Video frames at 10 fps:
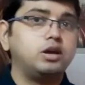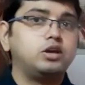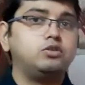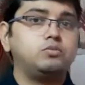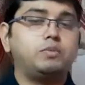
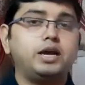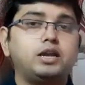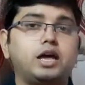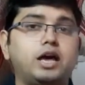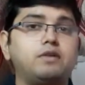You might
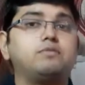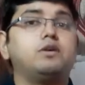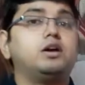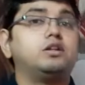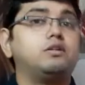have
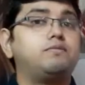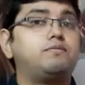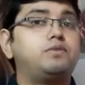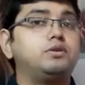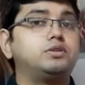the
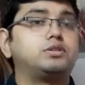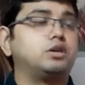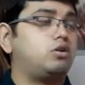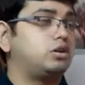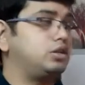first
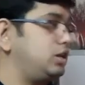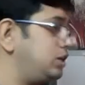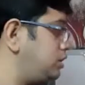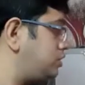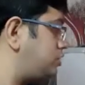or the
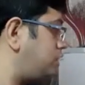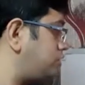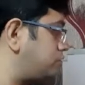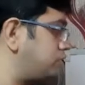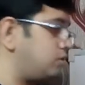
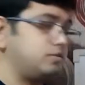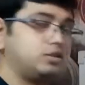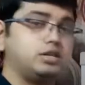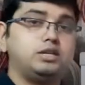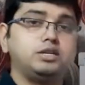initiation of the
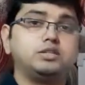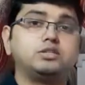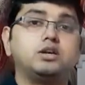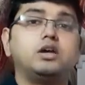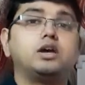sentence
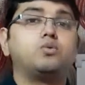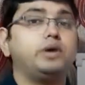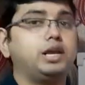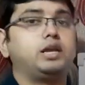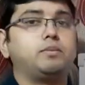
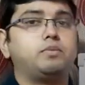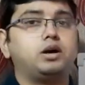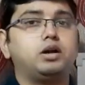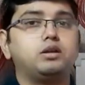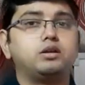quickly,
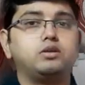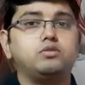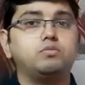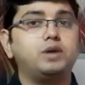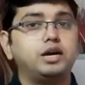but you
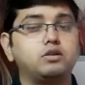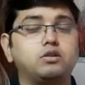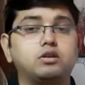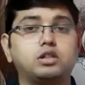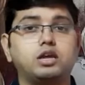might
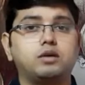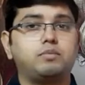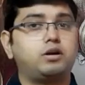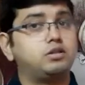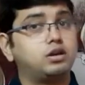not think
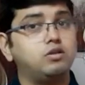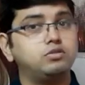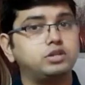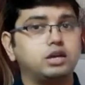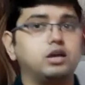about the
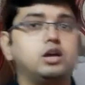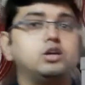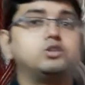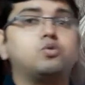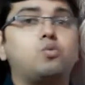closing.
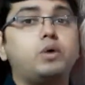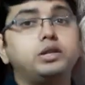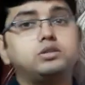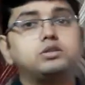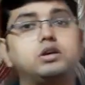So
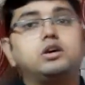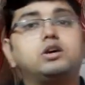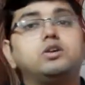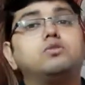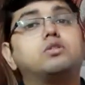once
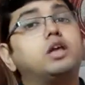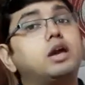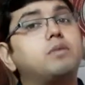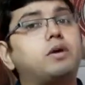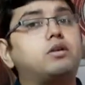you think
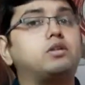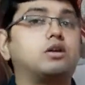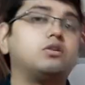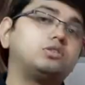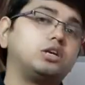about the
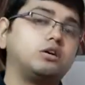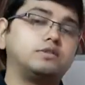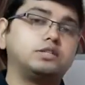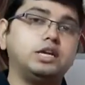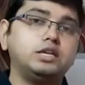closing of the
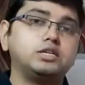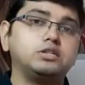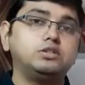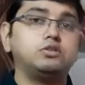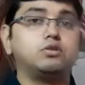
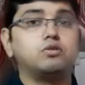sentence, your